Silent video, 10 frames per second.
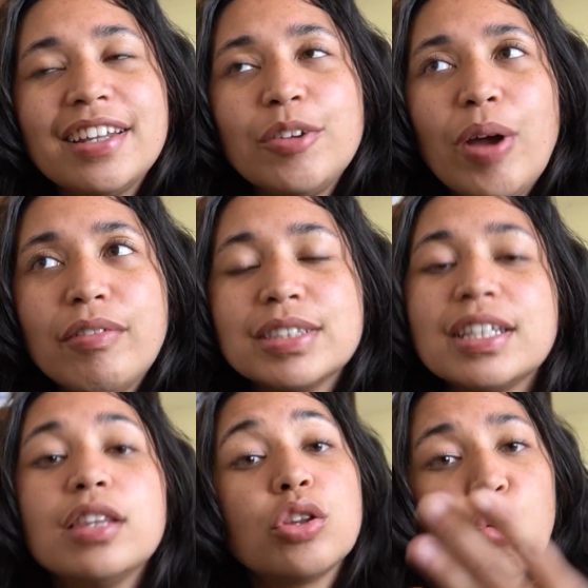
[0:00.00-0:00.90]
You haven't
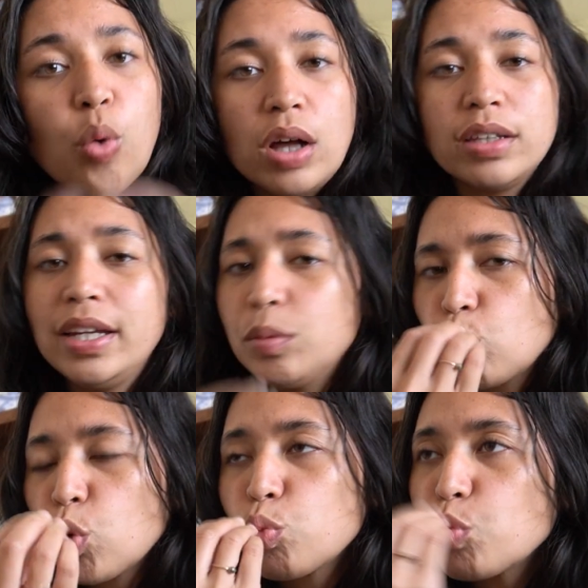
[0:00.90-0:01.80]
seen the quality,
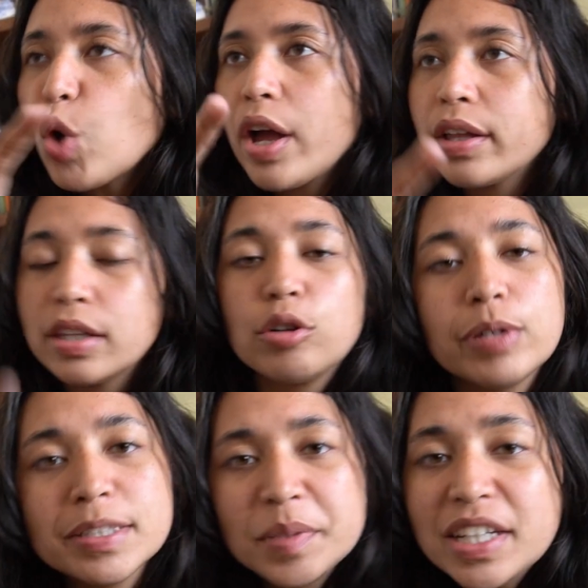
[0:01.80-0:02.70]
the
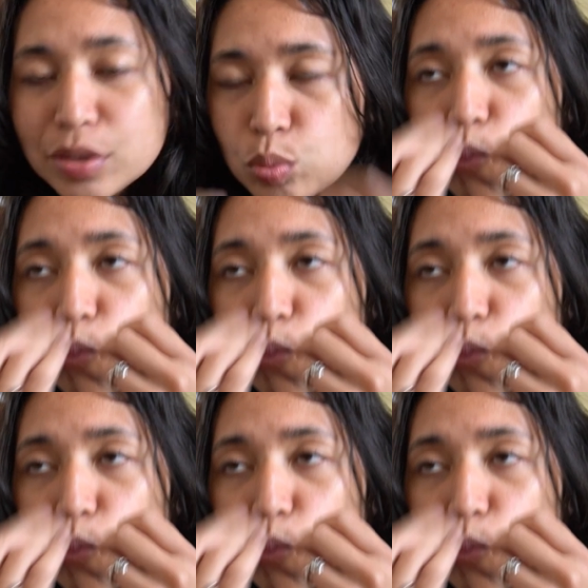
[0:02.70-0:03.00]
crispness.